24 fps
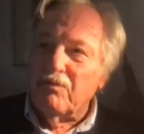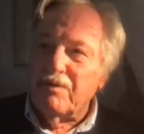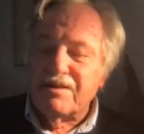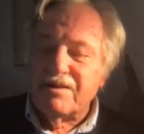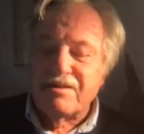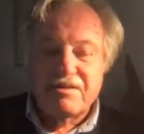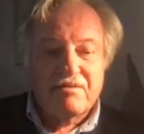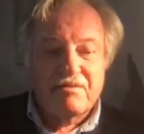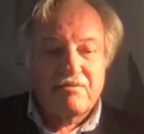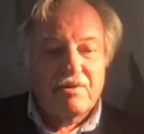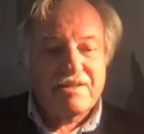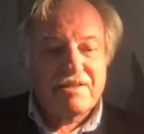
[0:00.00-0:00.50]

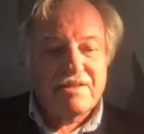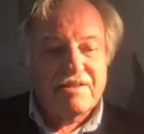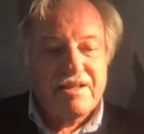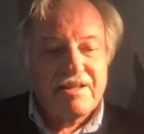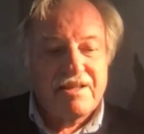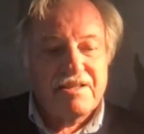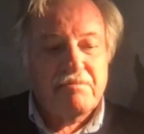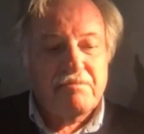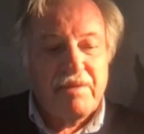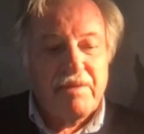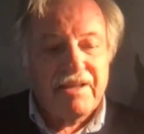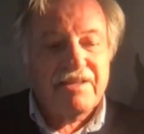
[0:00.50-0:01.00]
with
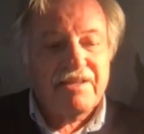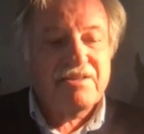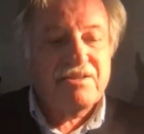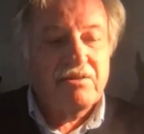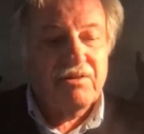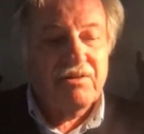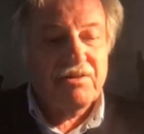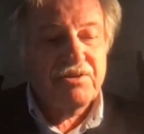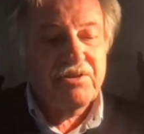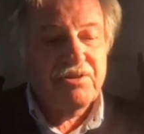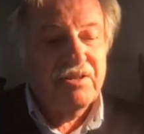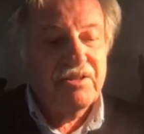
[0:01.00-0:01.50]
this big
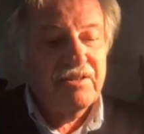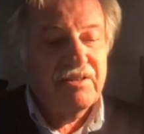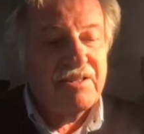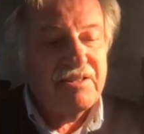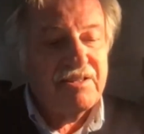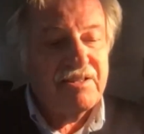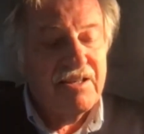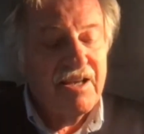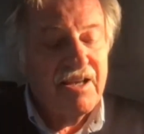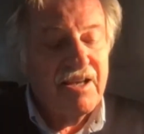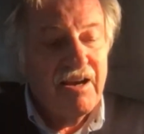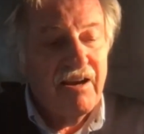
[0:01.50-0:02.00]
surgery,
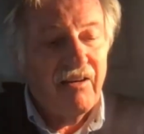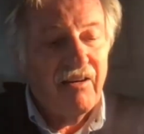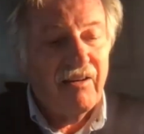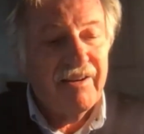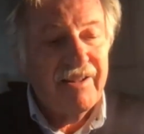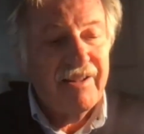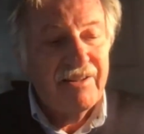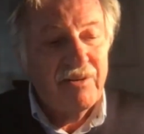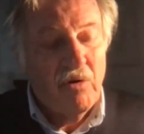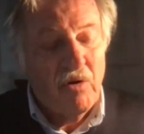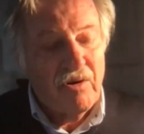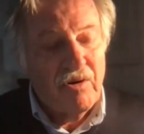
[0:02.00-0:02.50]
these are
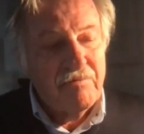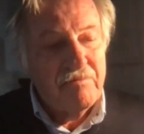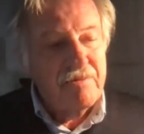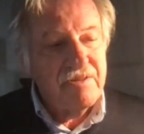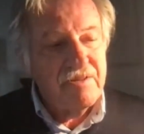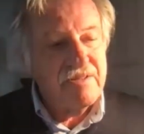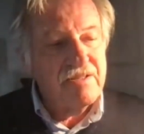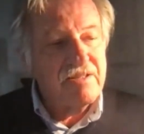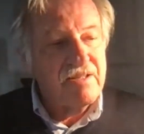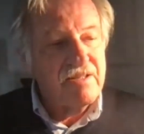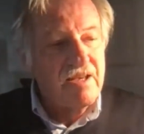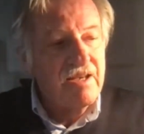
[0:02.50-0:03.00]

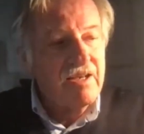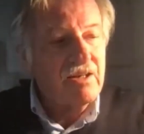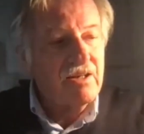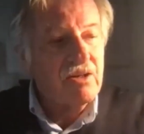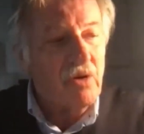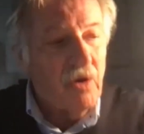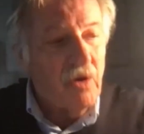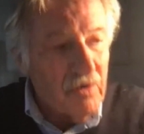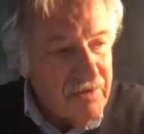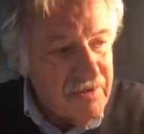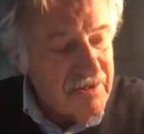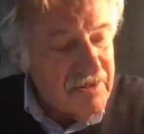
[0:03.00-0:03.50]
enormous
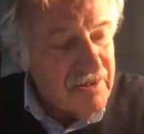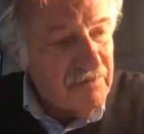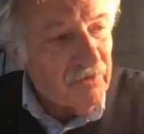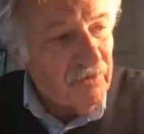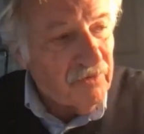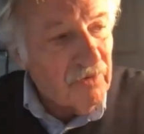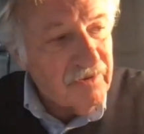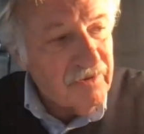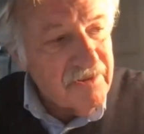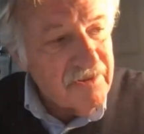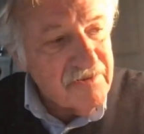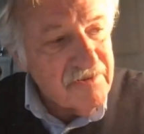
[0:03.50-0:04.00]
costs
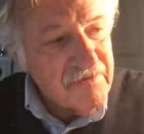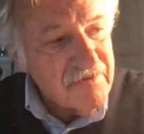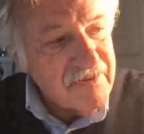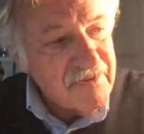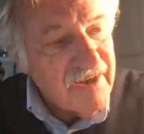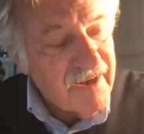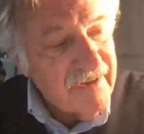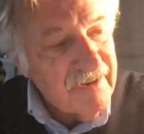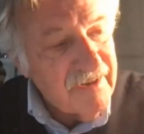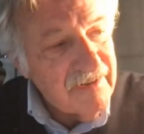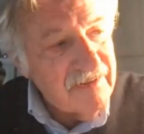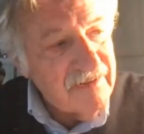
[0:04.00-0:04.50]
for the
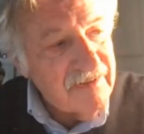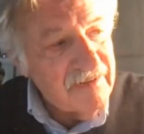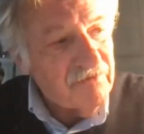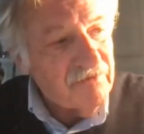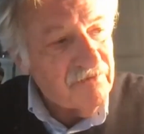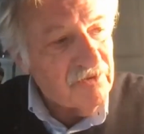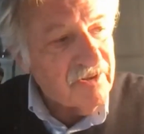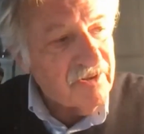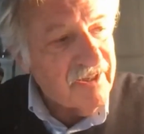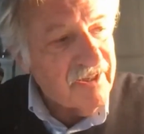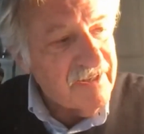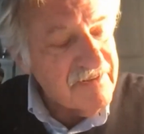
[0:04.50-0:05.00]
society,
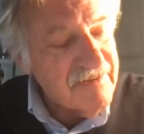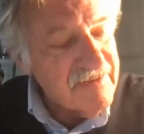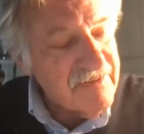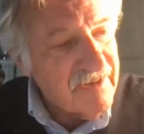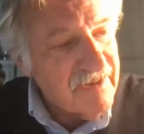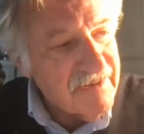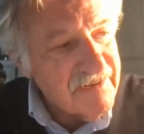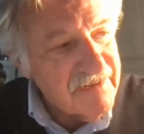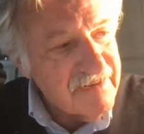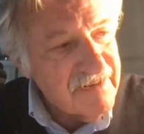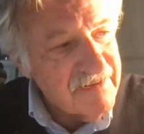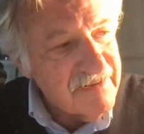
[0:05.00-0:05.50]
for the
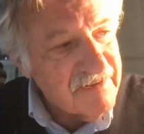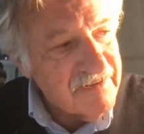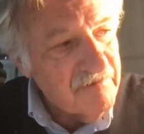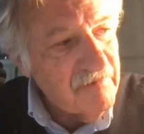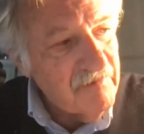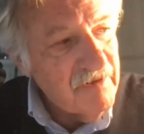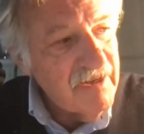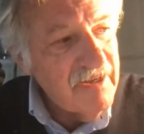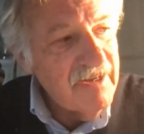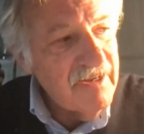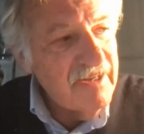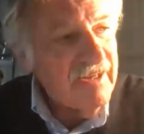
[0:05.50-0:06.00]
healthcare
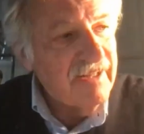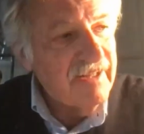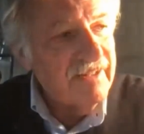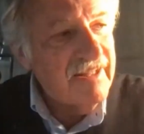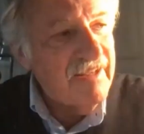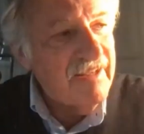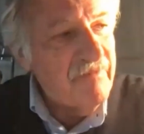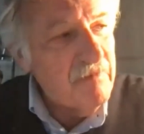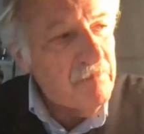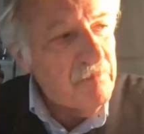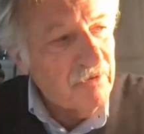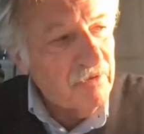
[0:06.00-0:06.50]
system. And
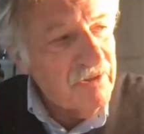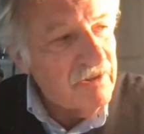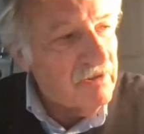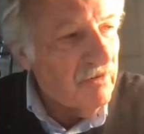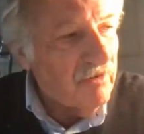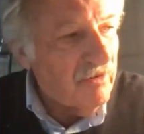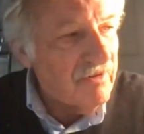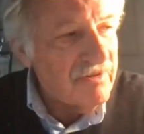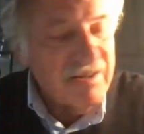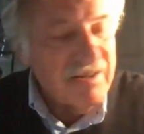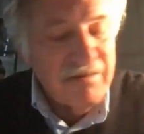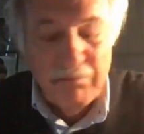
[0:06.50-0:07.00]
everybody
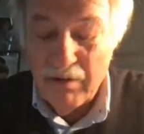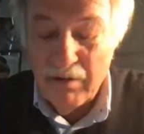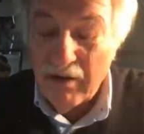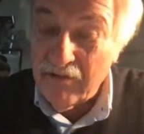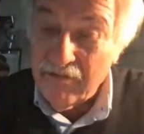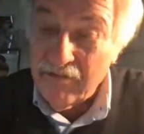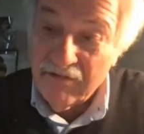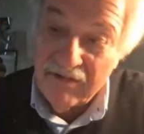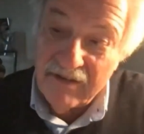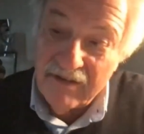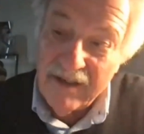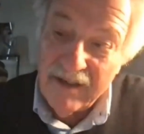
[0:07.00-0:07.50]
talks
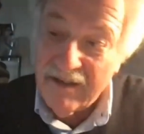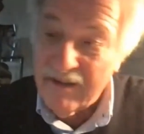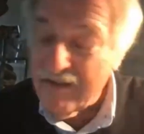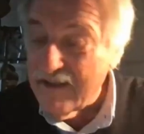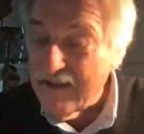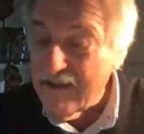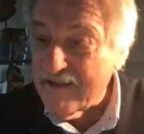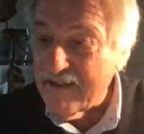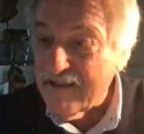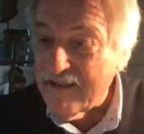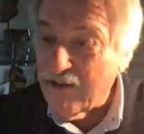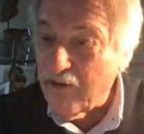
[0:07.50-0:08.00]
about
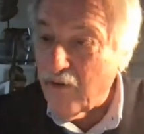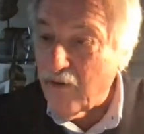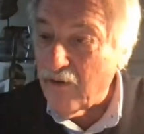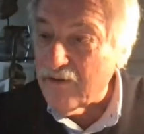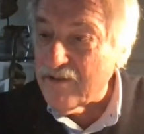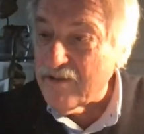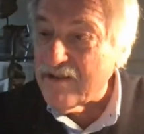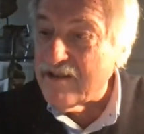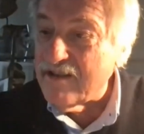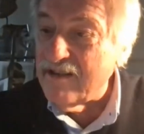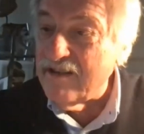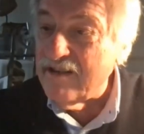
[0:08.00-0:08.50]
increasing
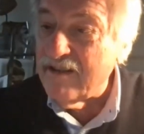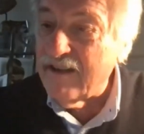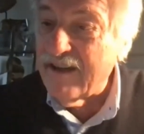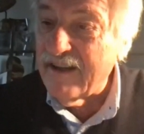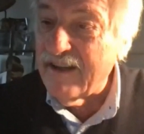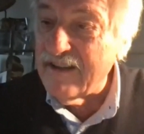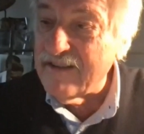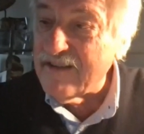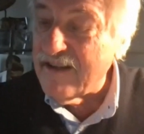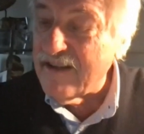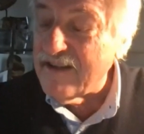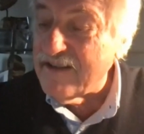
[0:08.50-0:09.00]
costs in the
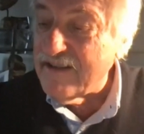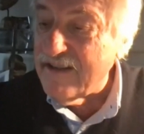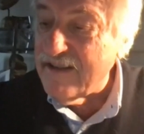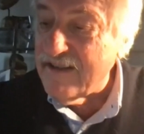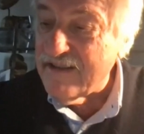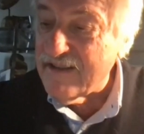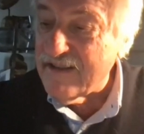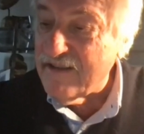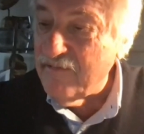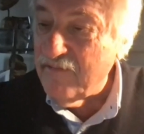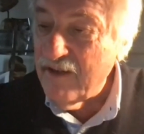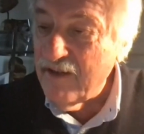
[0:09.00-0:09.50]
healthcare
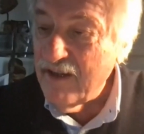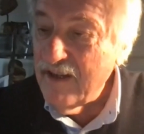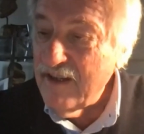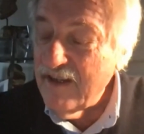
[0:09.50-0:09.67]
system.